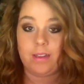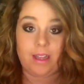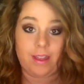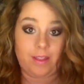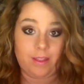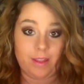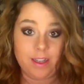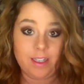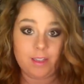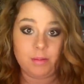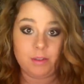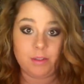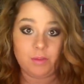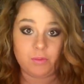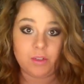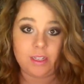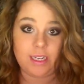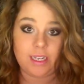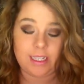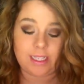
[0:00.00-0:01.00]
like, this was
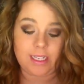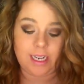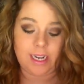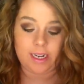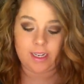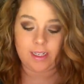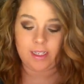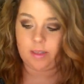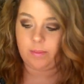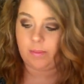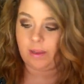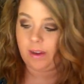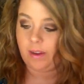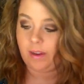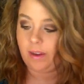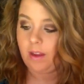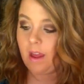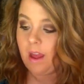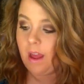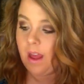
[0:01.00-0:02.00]
really exciting to me,